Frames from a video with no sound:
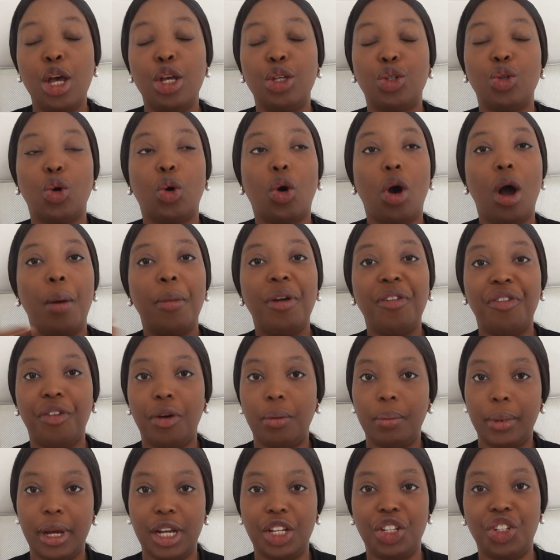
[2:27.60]
So coming
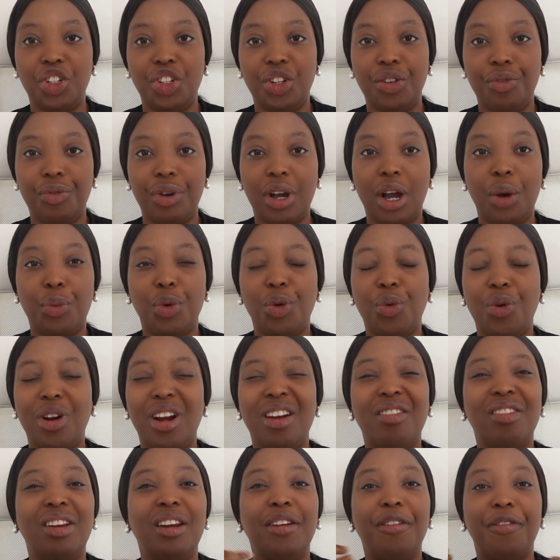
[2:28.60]
from Nigeria, we
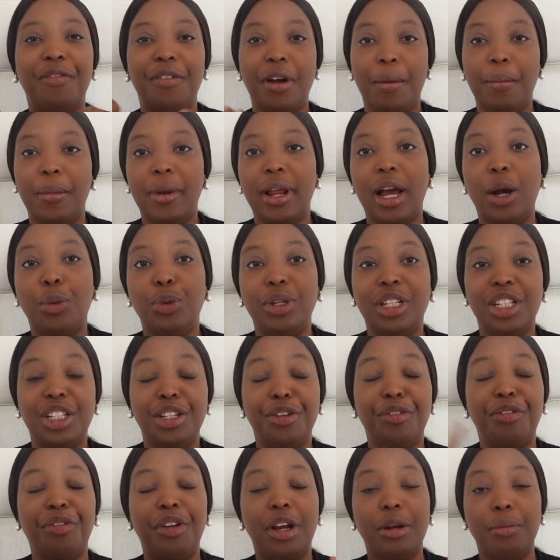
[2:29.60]
weren't really familiar with the
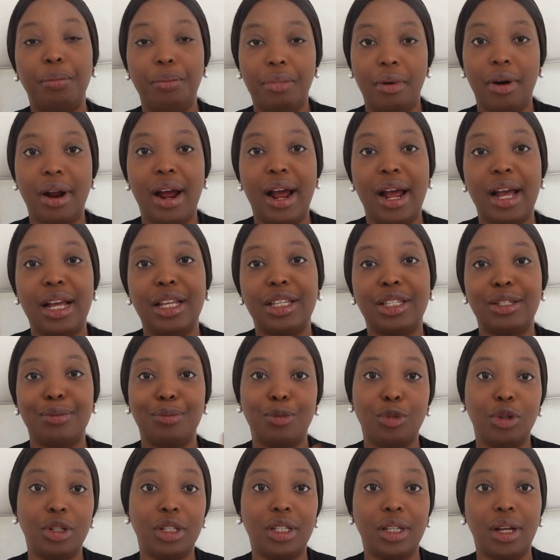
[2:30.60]
different brands,
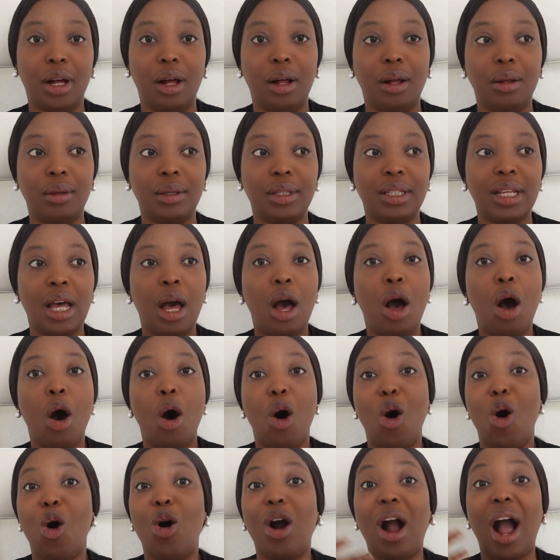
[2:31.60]
models,
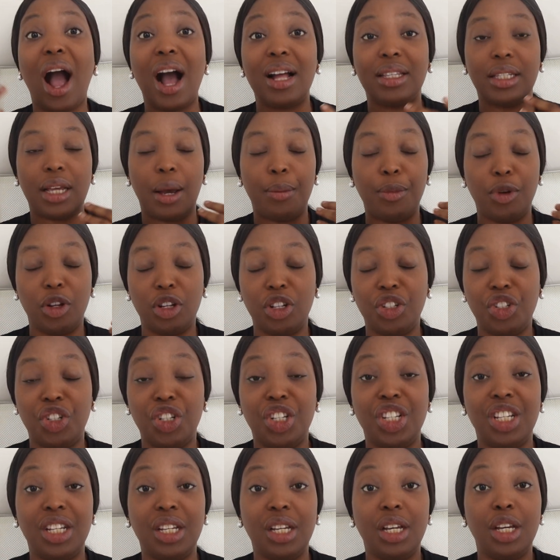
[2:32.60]
or car
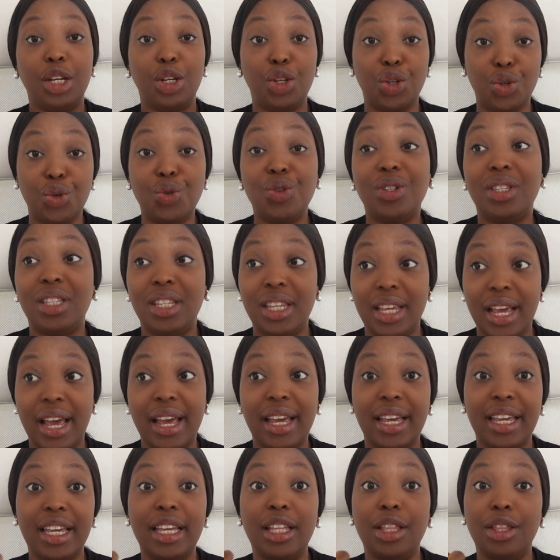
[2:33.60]
terminology used
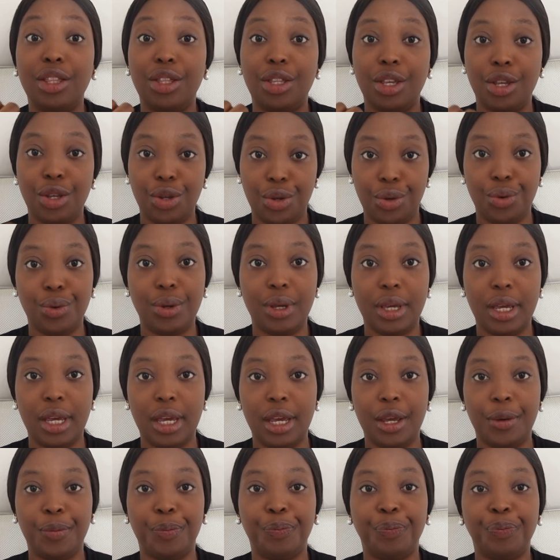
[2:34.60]
here in the
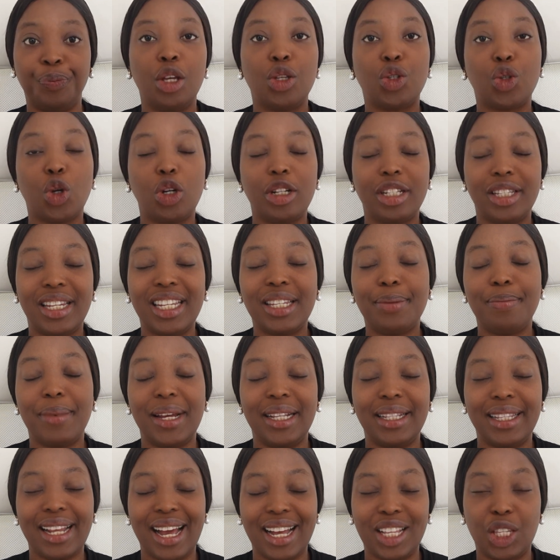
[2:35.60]
UK. So this
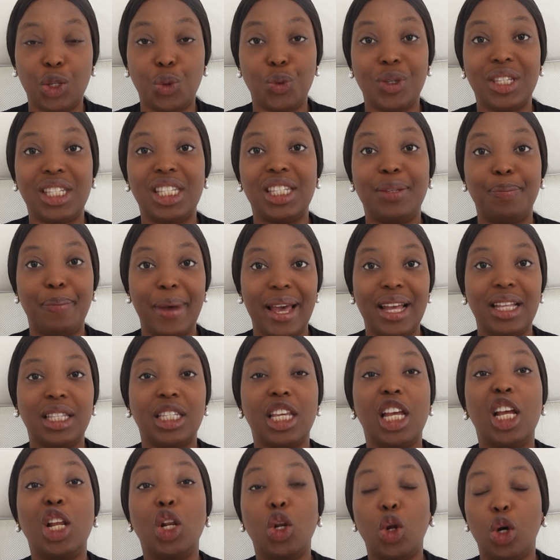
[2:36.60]
meant that we
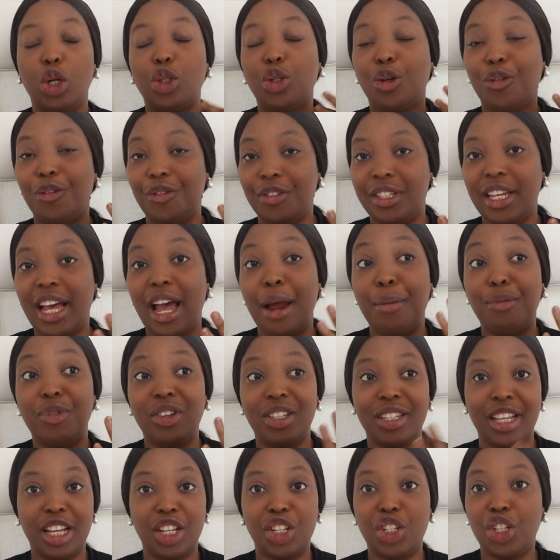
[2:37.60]
spent a lot of time
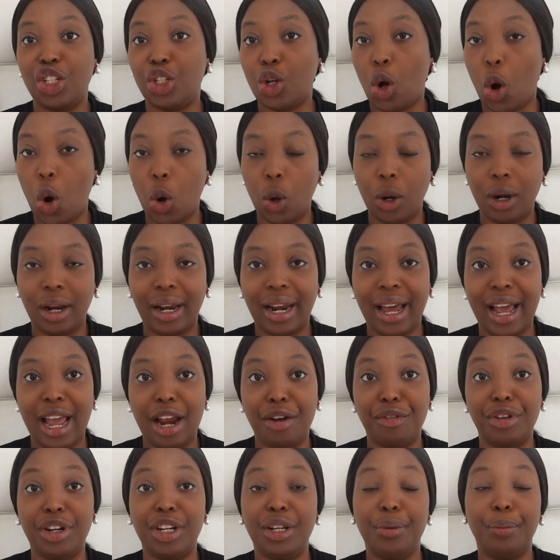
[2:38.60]
researching
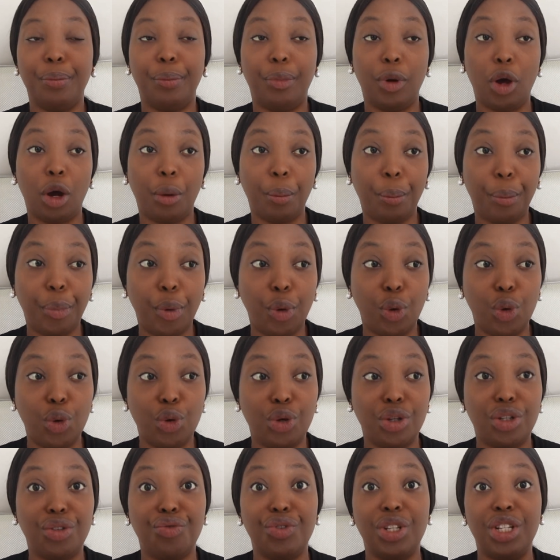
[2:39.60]
online, reading blog
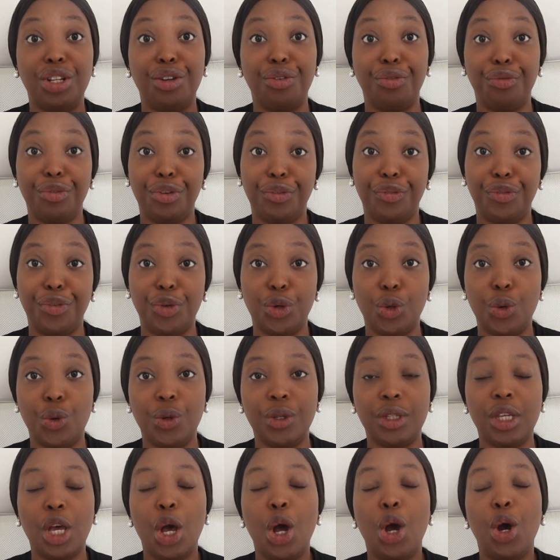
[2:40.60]
posts, reading
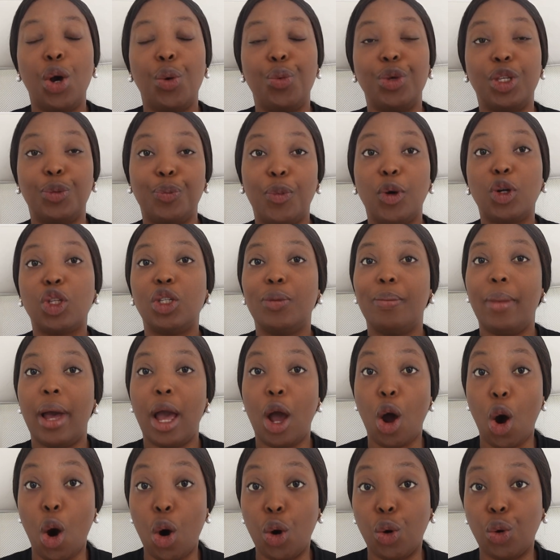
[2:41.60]
reviews. We spoke to my
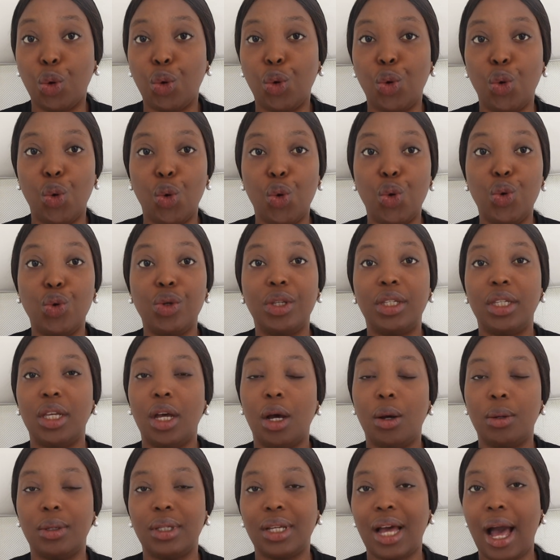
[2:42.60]
uncle who
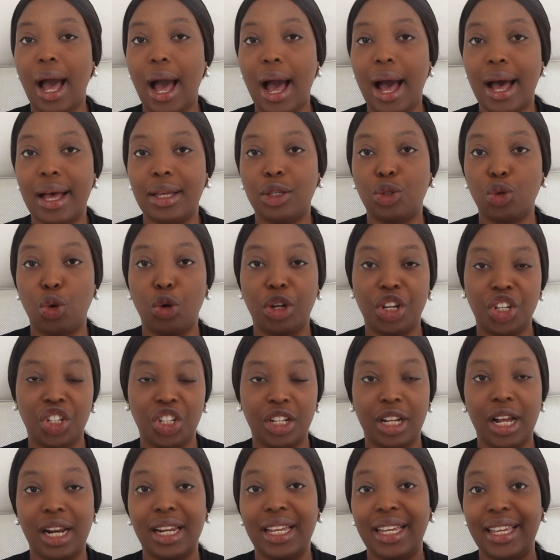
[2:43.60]
sells cars
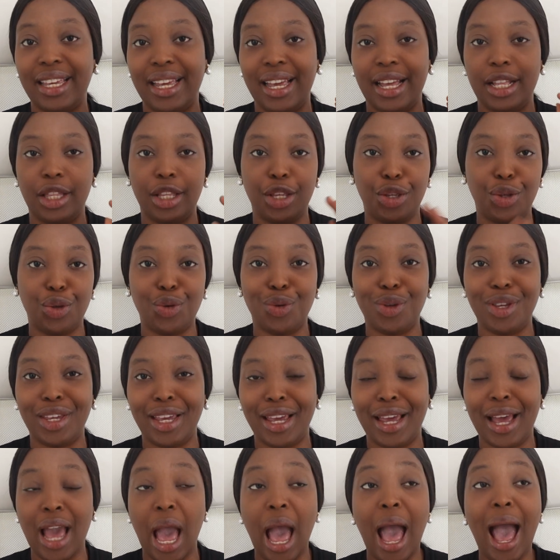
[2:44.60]
occasionally here in the
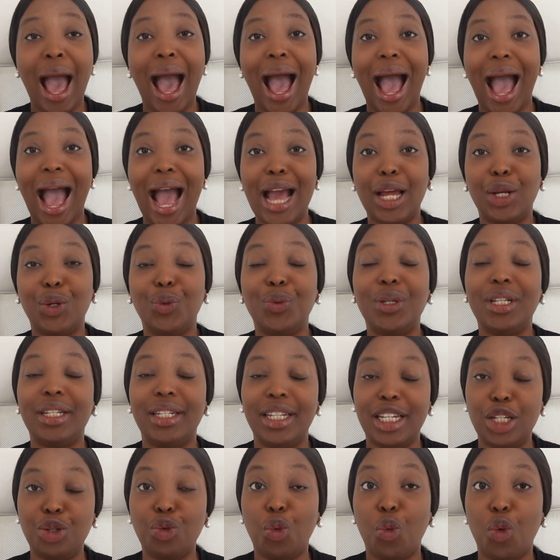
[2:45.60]
UK, and we
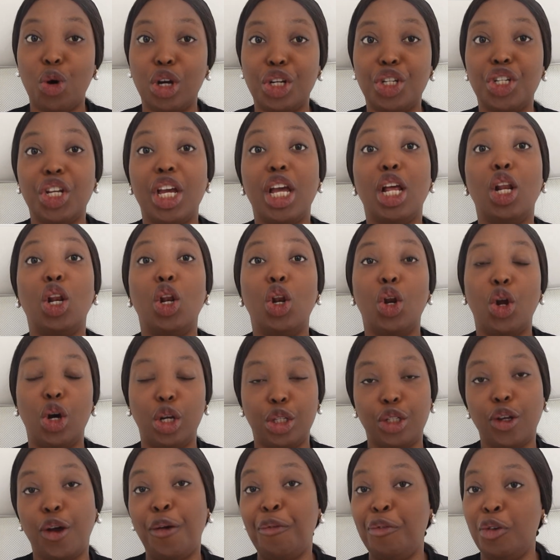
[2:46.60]
did watch a
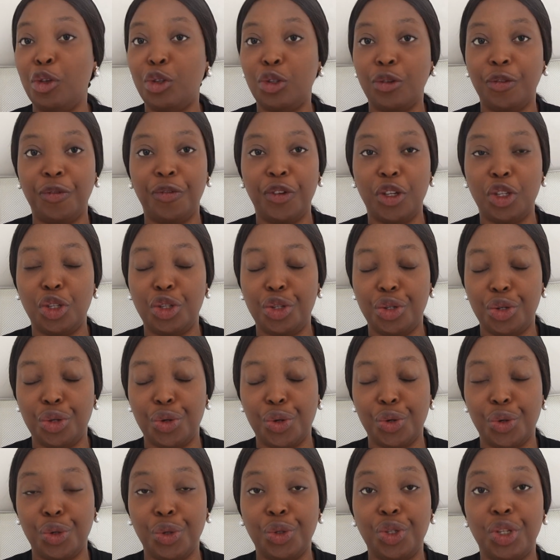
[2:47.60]
lot of YouTube
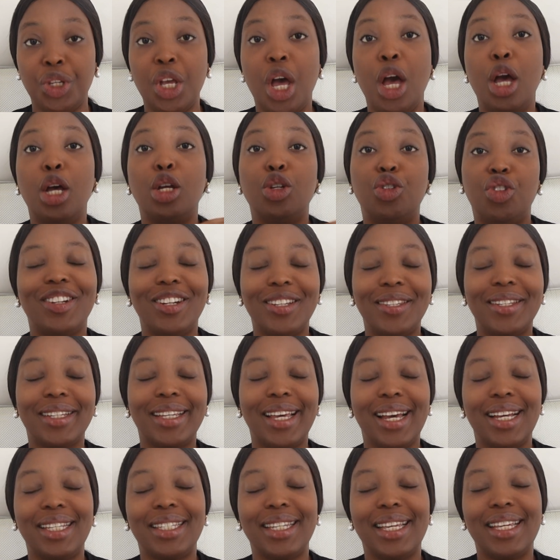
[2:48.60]
videos just to
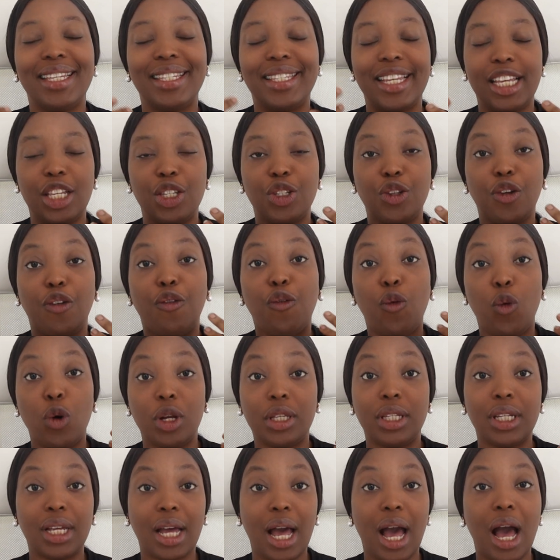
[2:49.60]
get a sense of
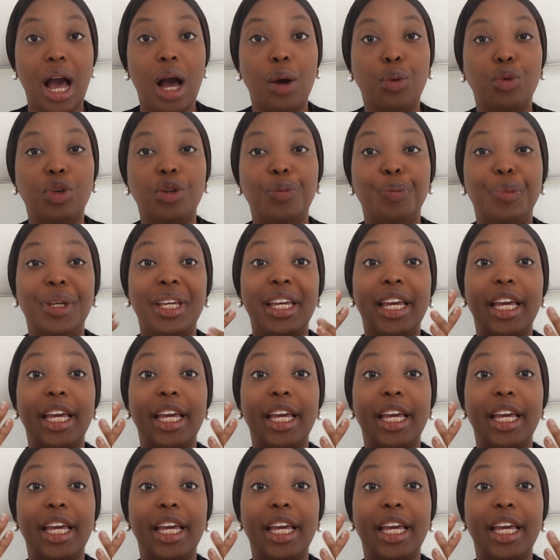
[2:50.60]
what car would be